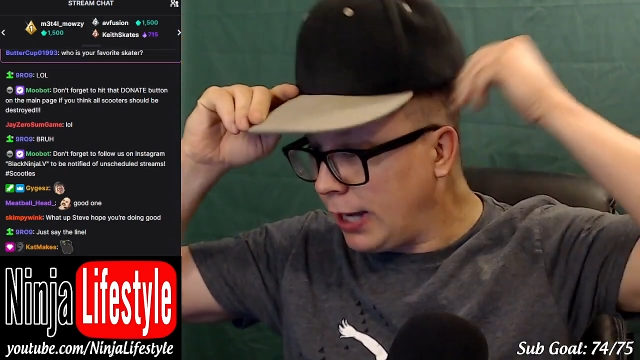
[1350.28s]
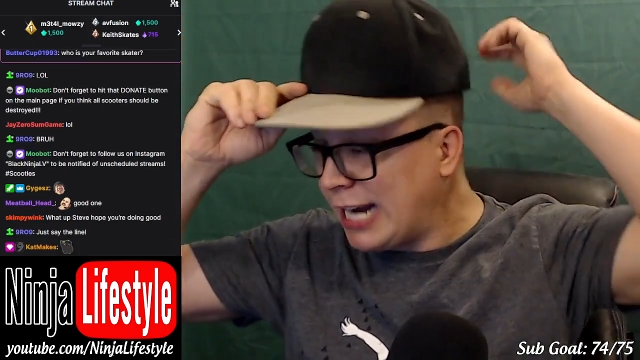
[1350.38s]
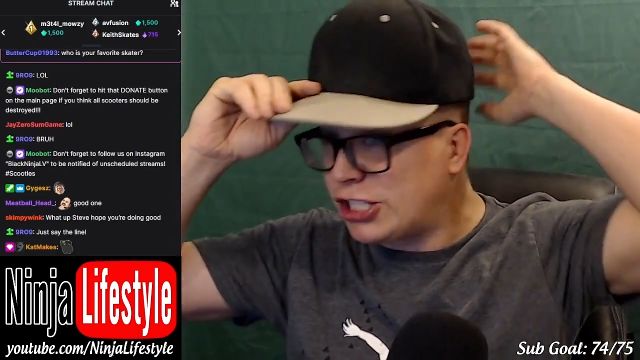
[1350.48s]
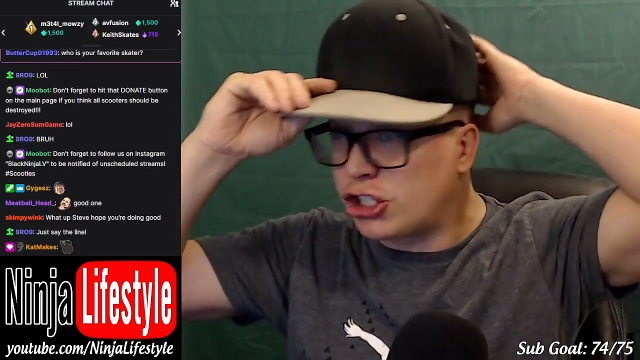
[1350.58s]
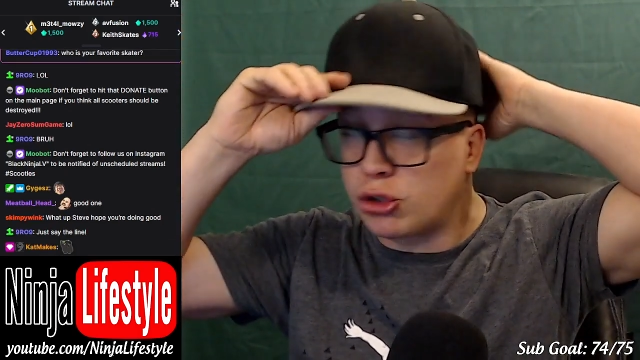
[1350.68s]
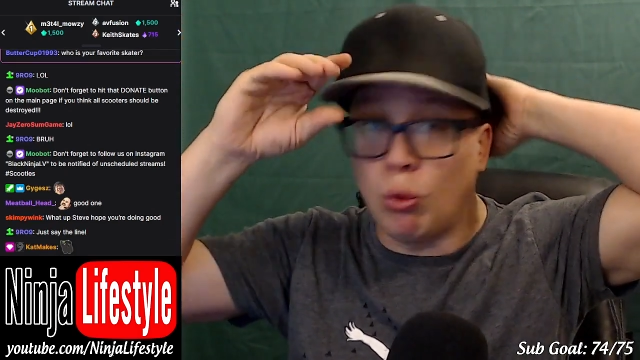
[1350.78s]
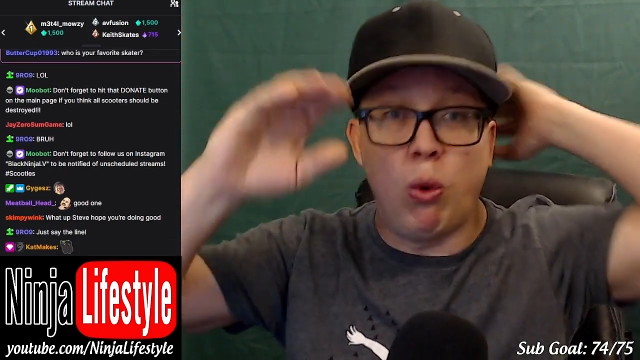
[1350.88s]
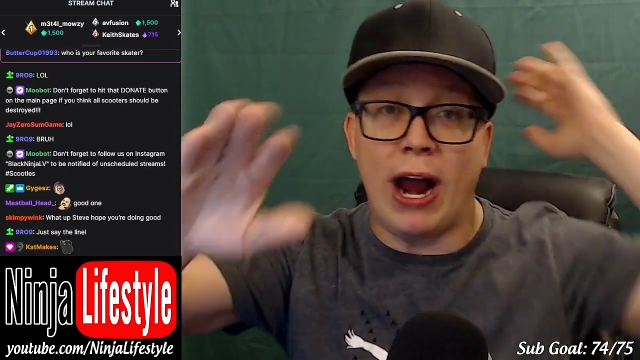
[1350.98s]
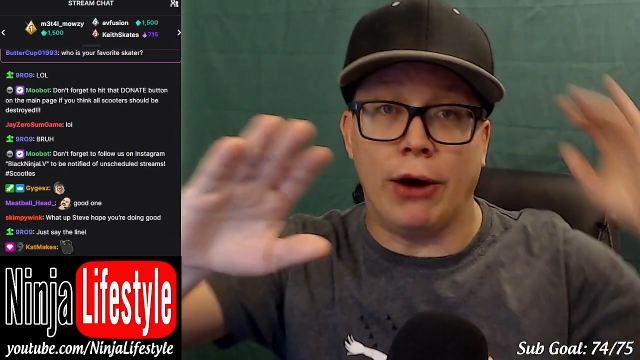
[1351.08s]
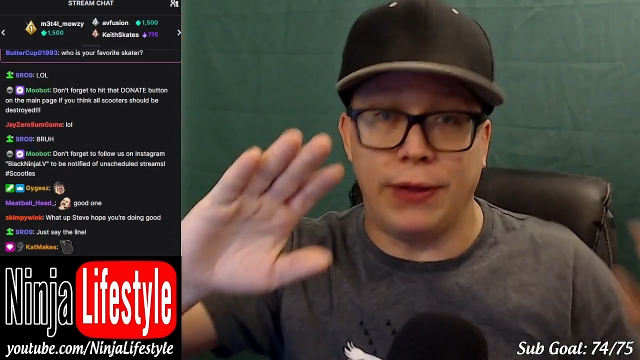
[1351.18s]
I
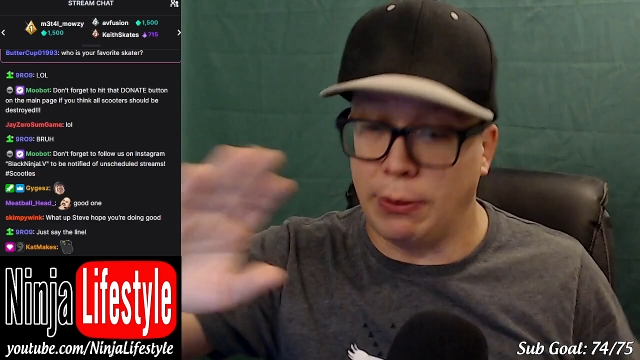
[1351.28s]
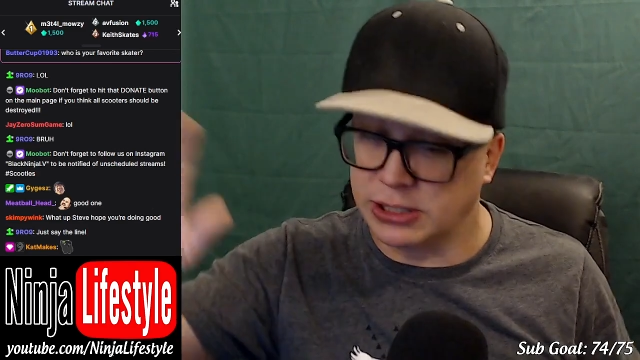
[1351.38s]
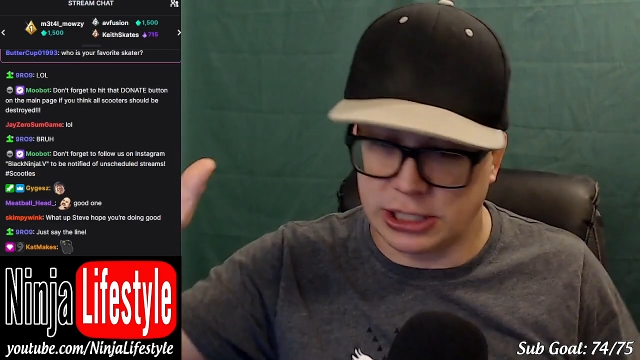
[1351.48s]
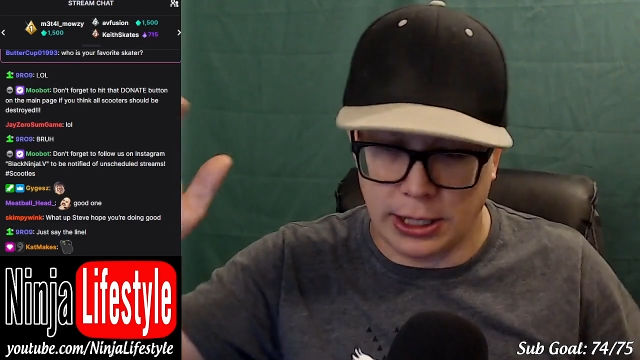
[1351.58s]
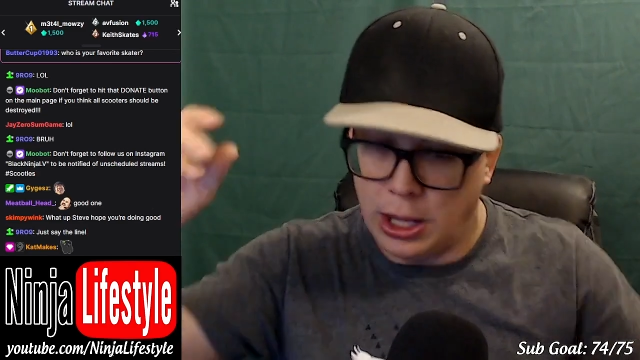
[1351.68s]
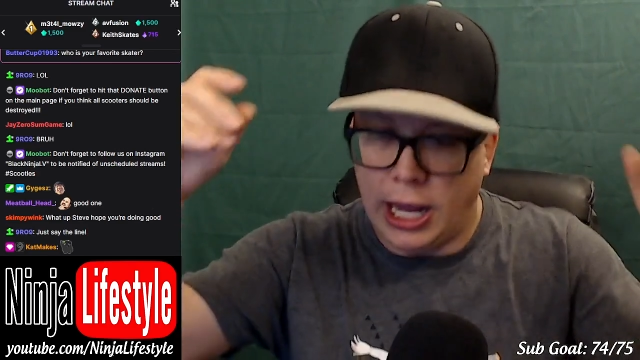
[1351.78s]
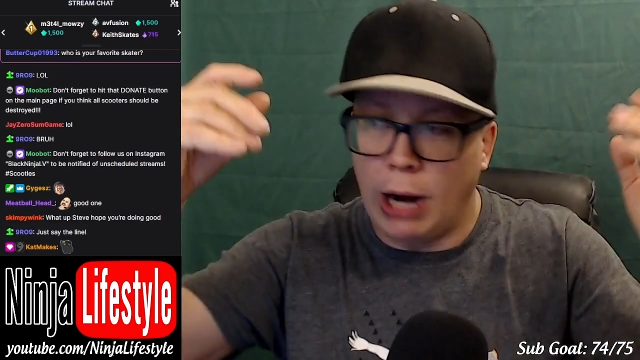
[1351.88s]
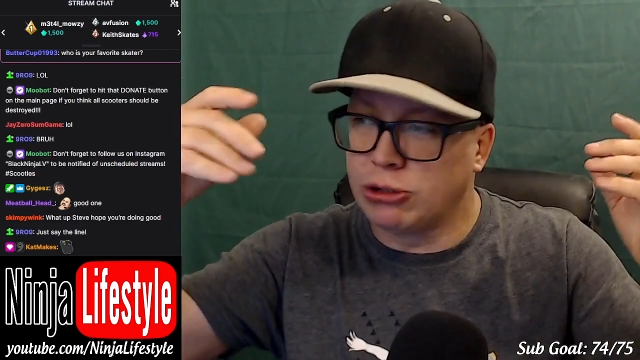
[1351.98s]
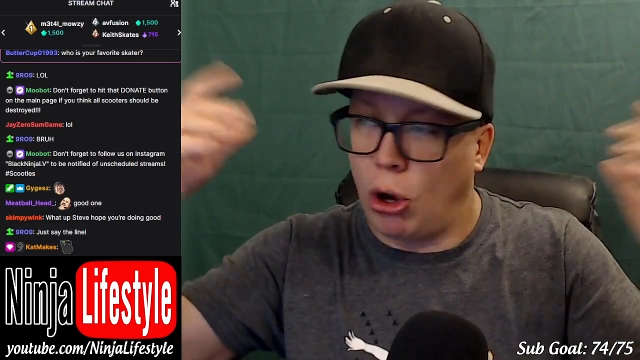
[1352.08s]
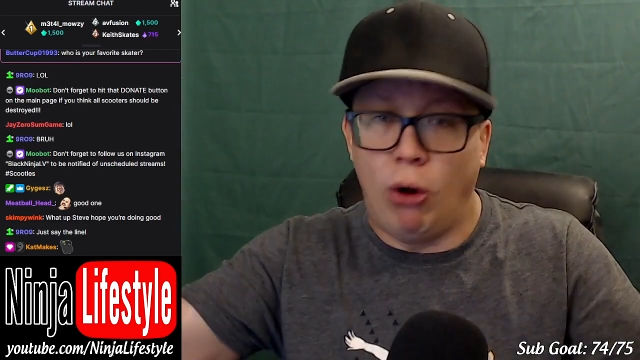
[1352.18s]
swear it was it,
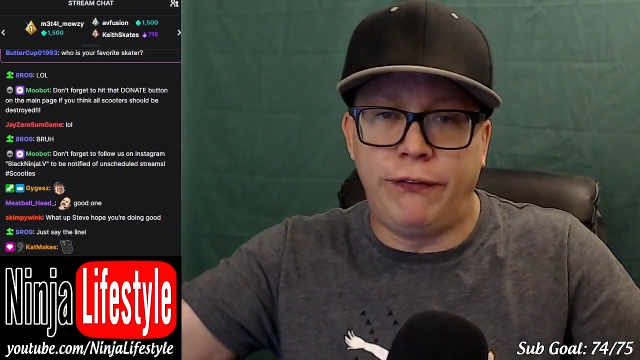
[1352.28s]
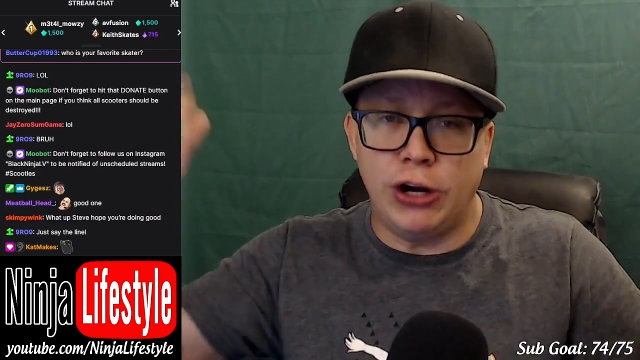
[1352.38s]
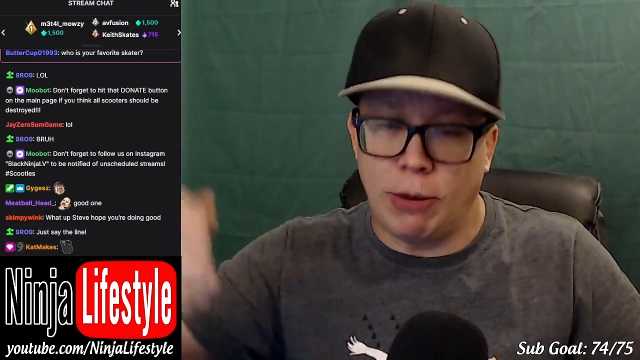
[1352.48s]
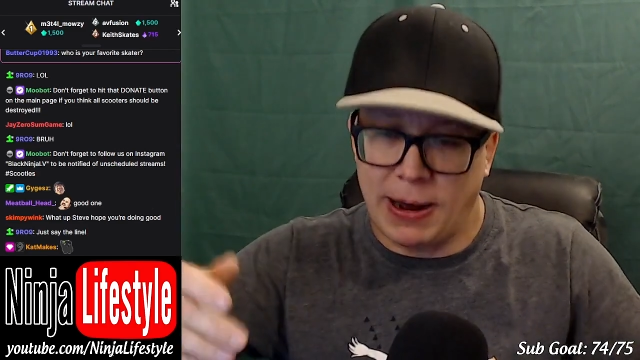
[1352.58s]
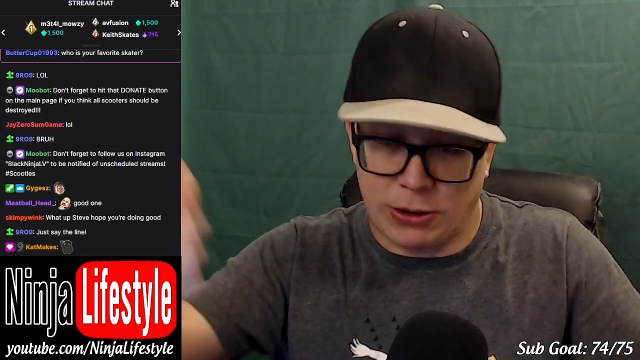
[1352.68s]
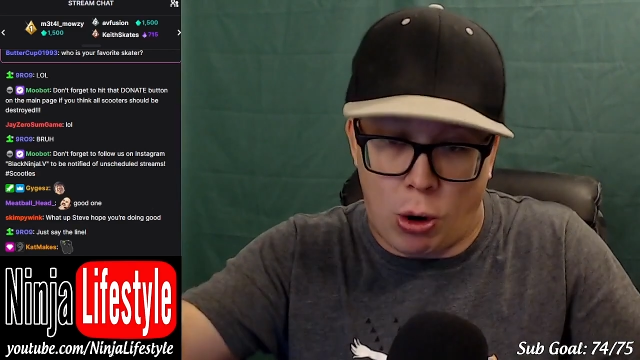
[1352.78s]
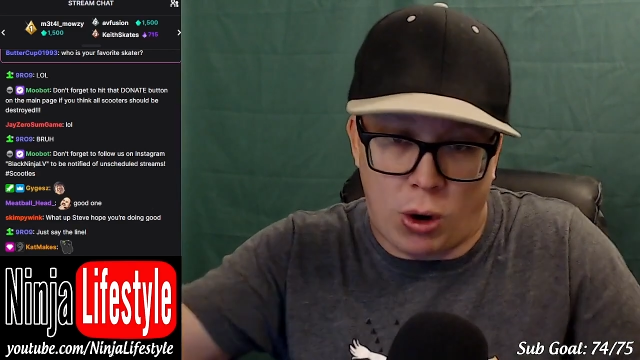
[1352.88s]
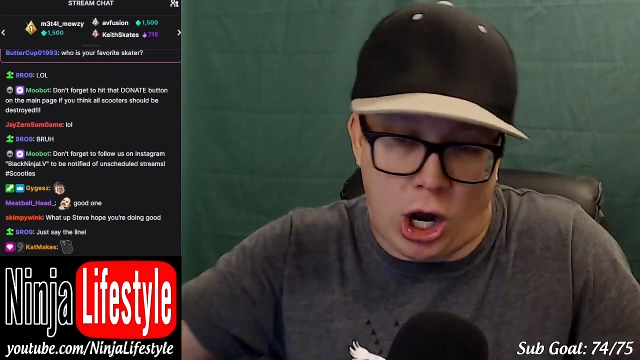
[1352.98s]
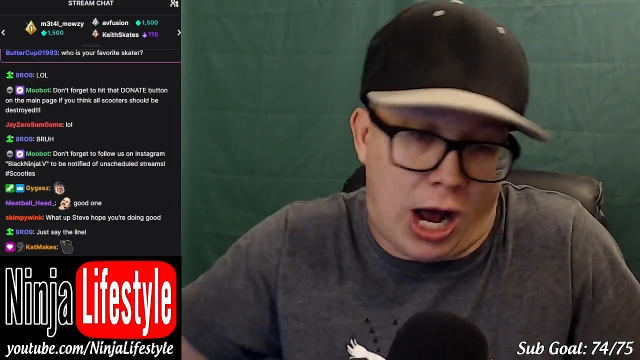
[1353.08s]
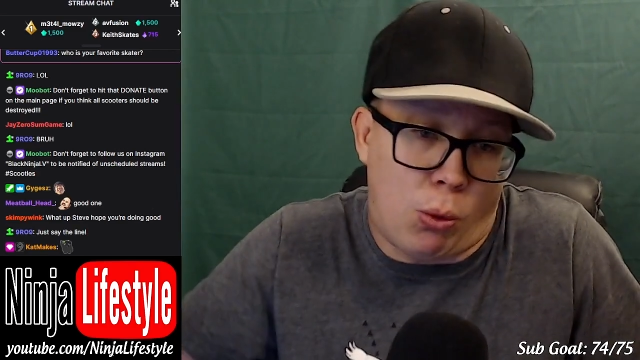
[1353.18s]
it was a whole video about the,
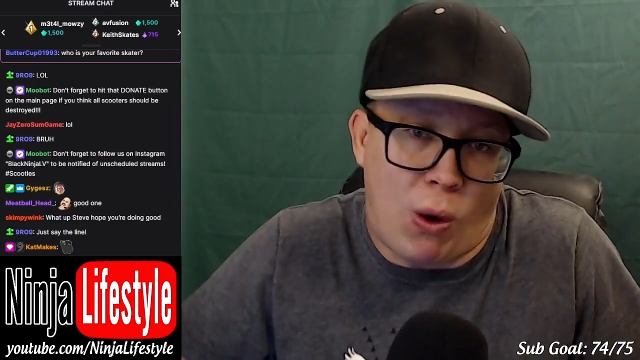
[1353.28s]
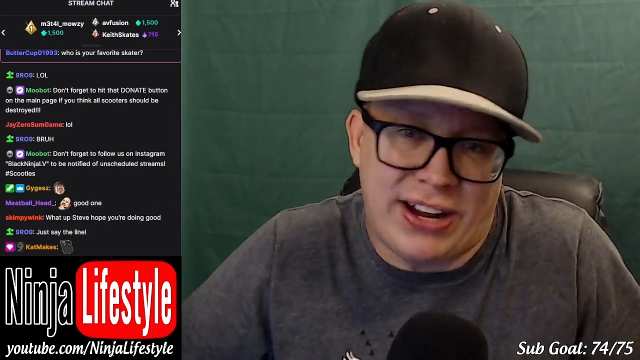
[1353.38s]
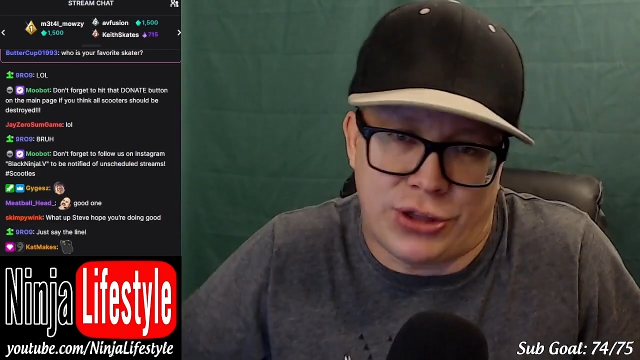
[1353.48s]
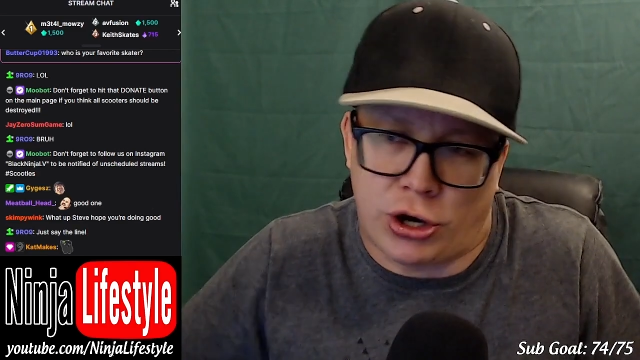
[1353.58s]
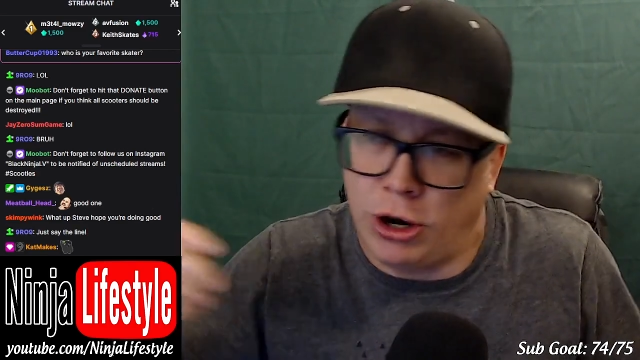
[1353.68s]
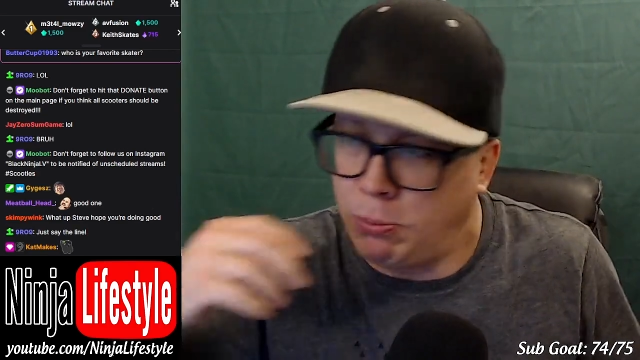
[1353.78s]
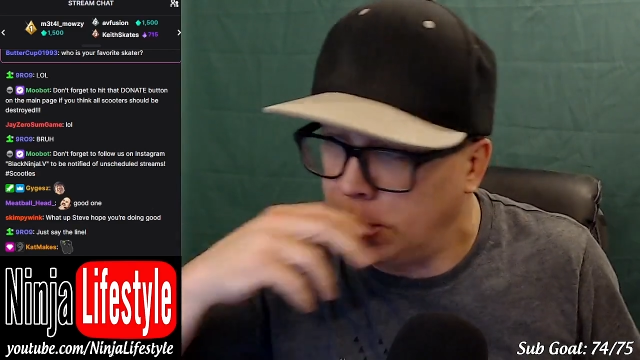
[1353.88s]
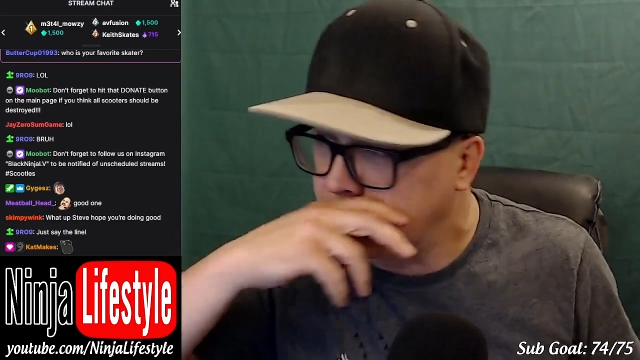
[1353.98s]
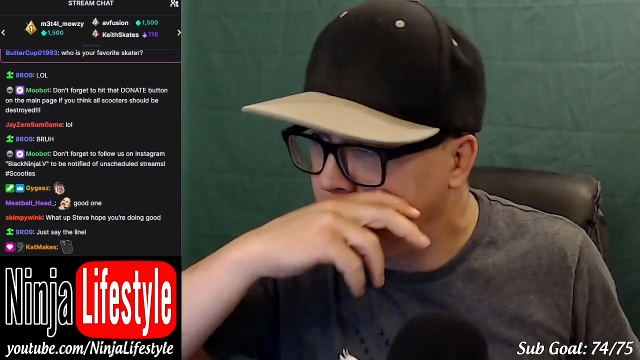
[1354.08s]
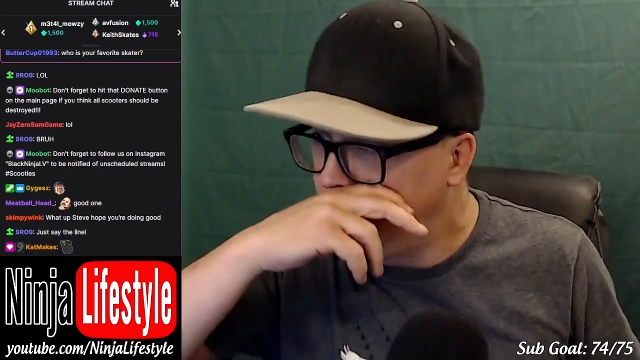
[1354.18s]
oh, how wet the curb
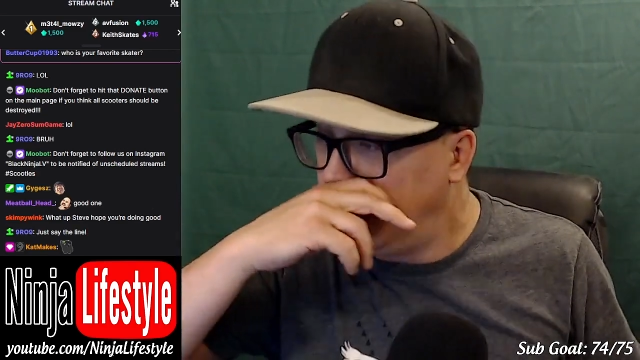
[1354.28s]
was.